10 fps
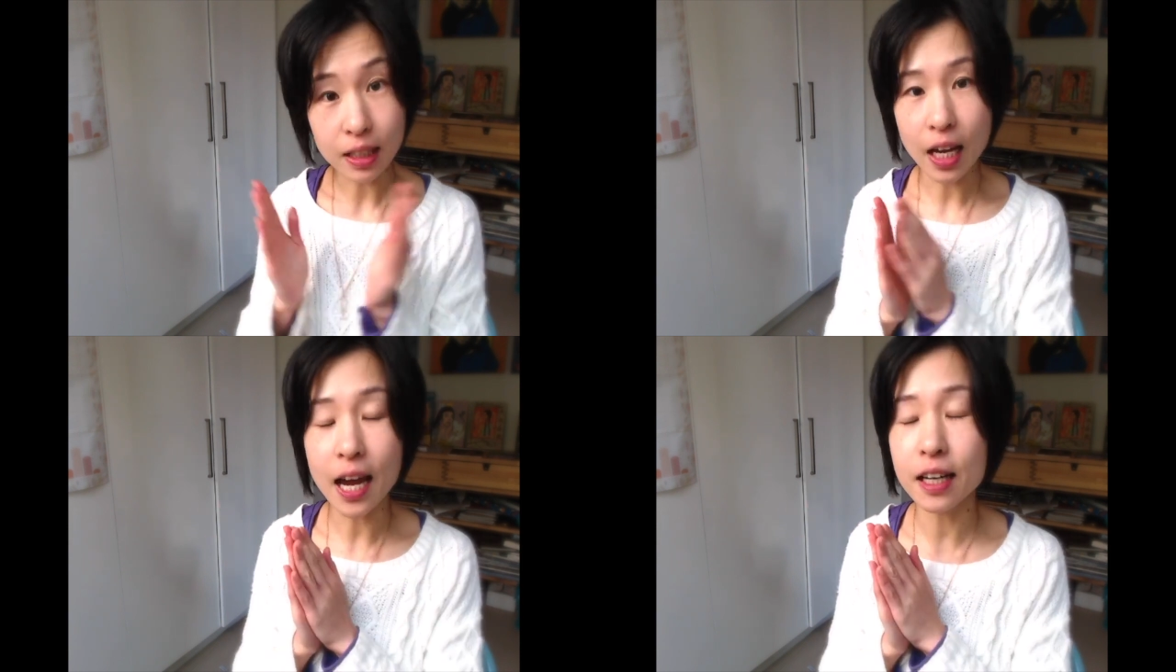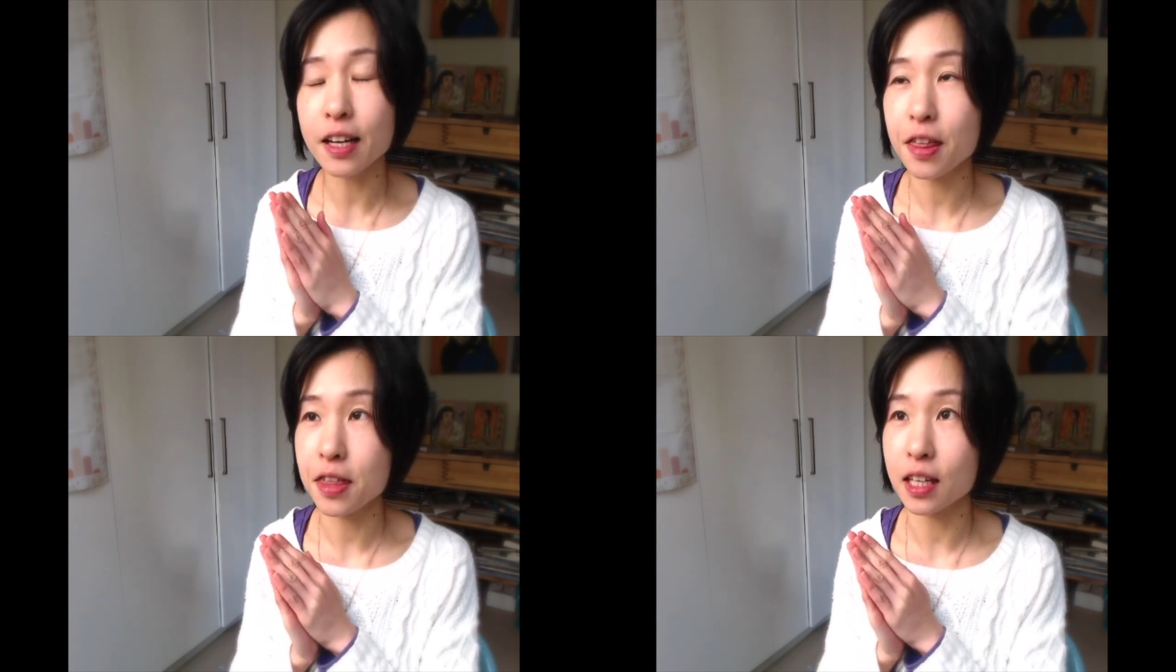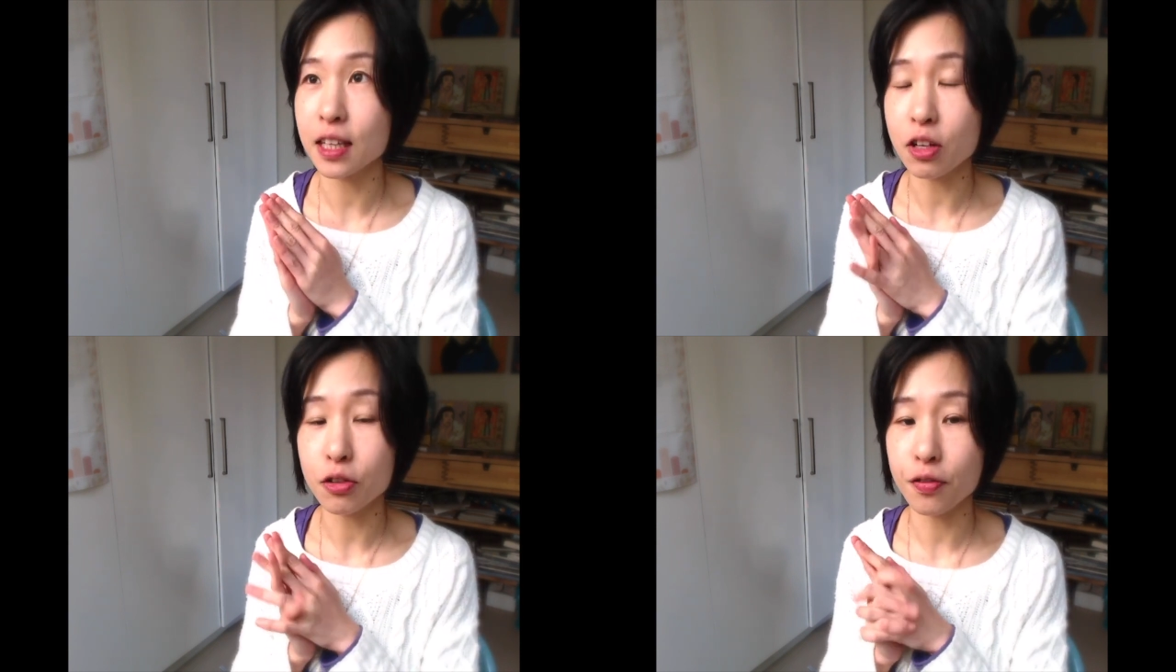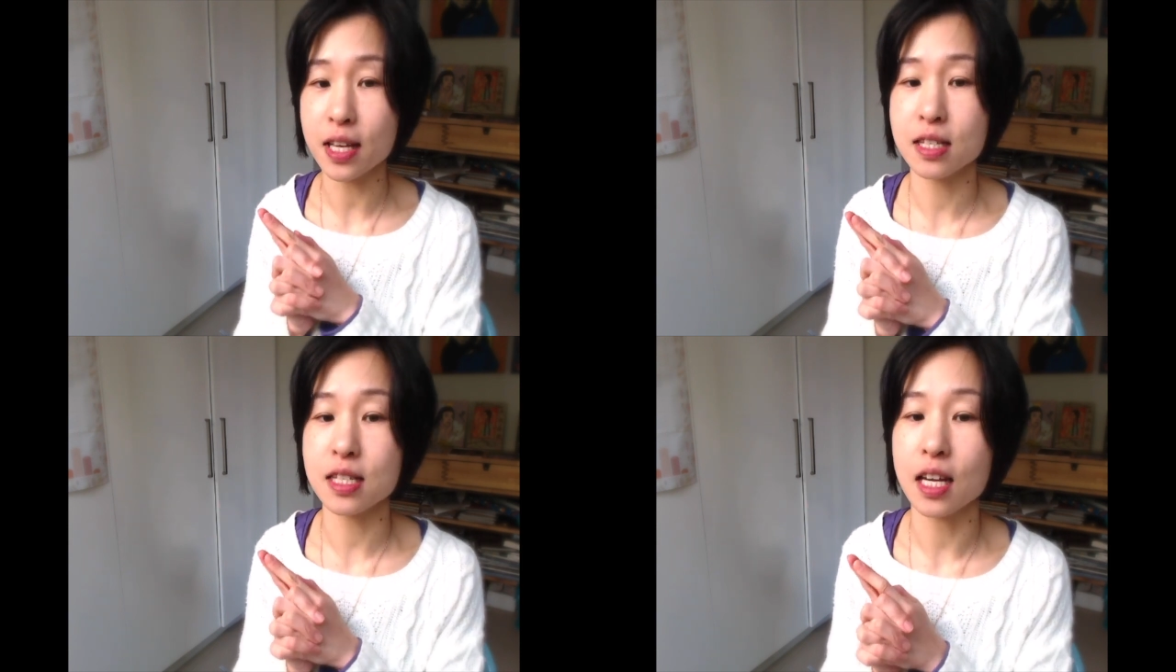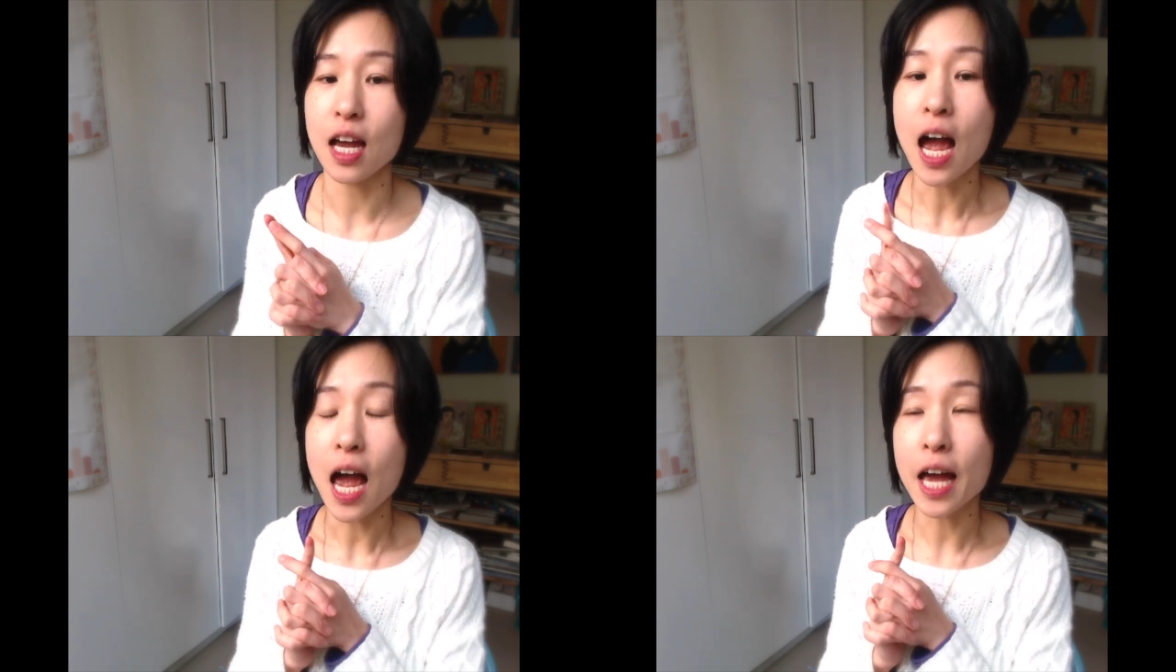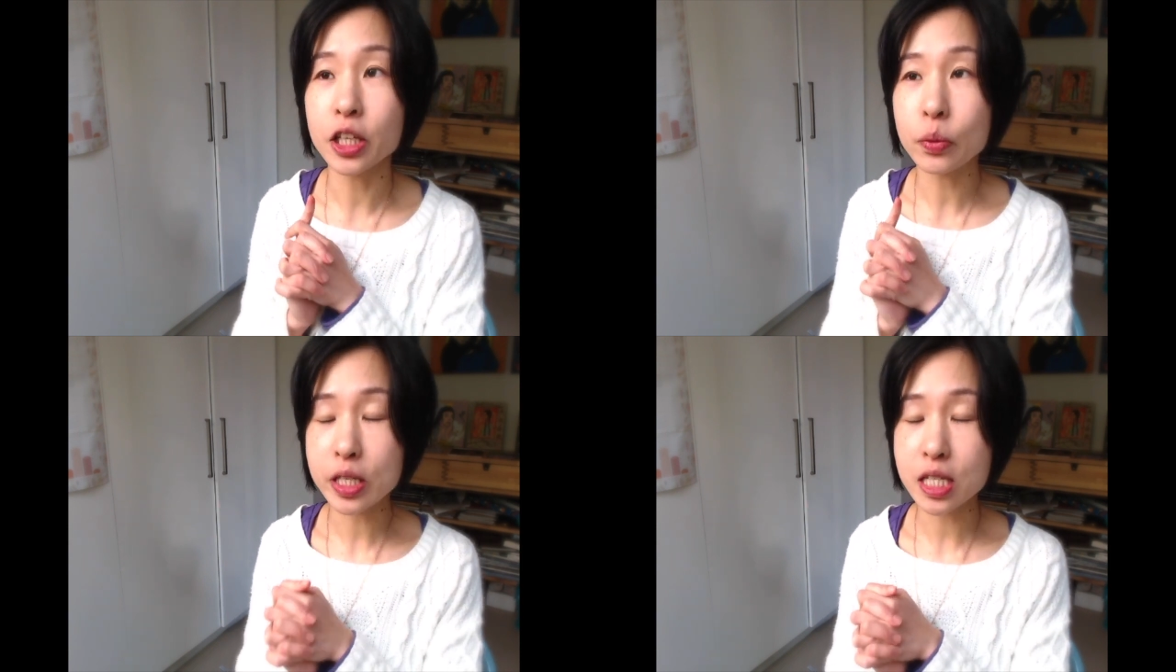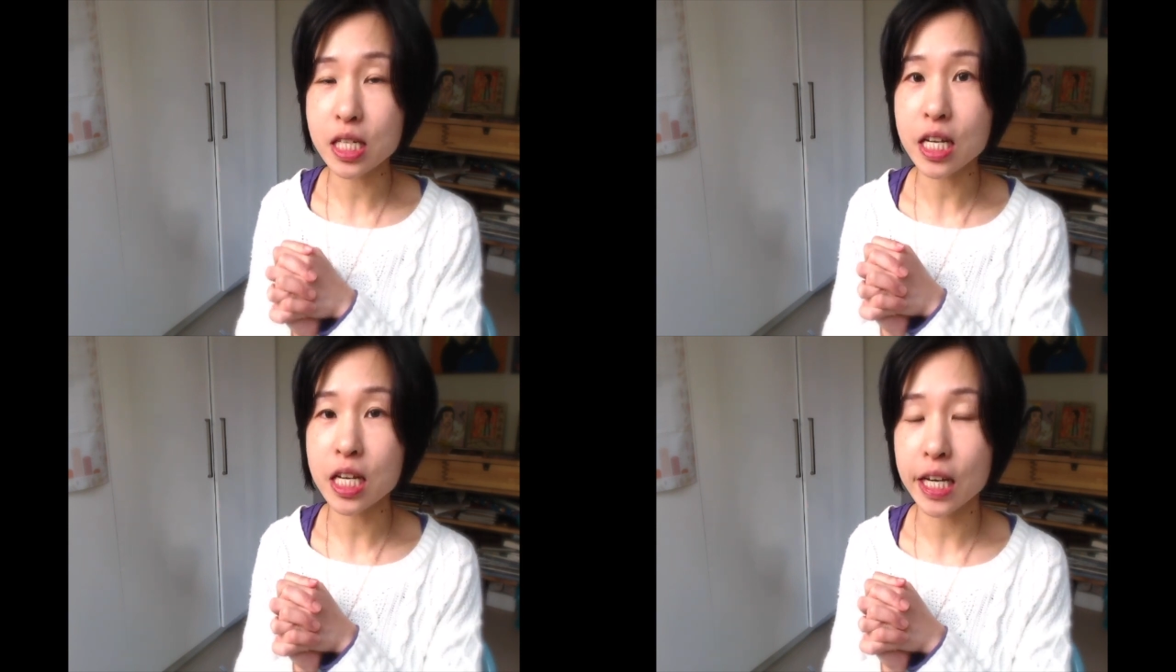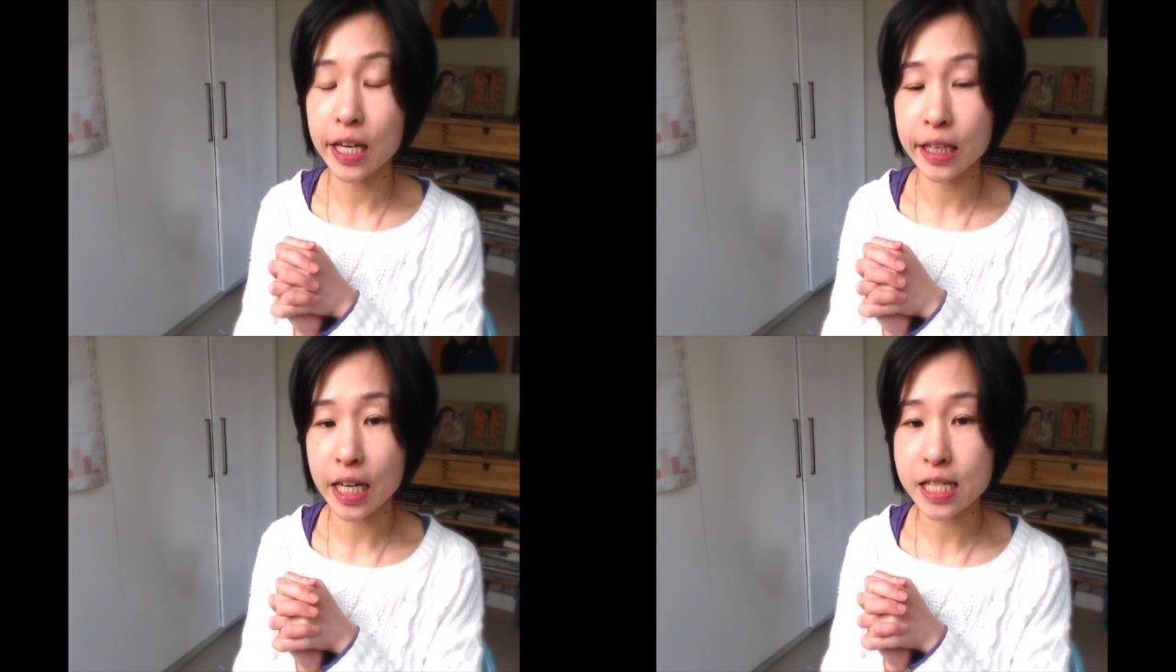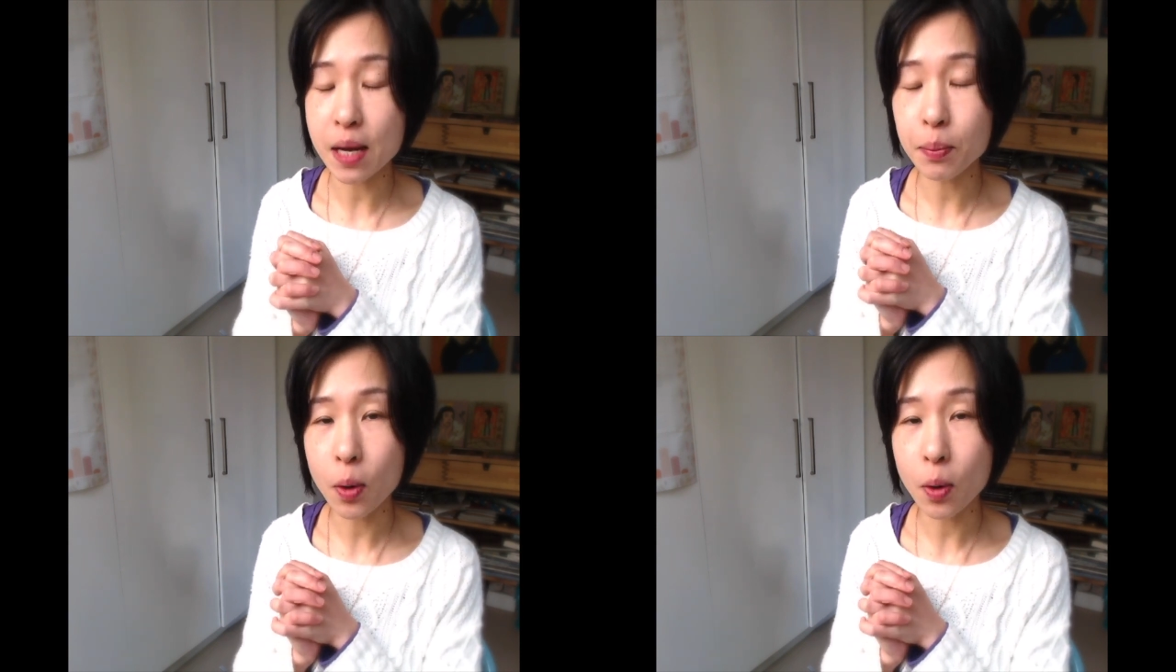anything that you fancy. And you will see in the example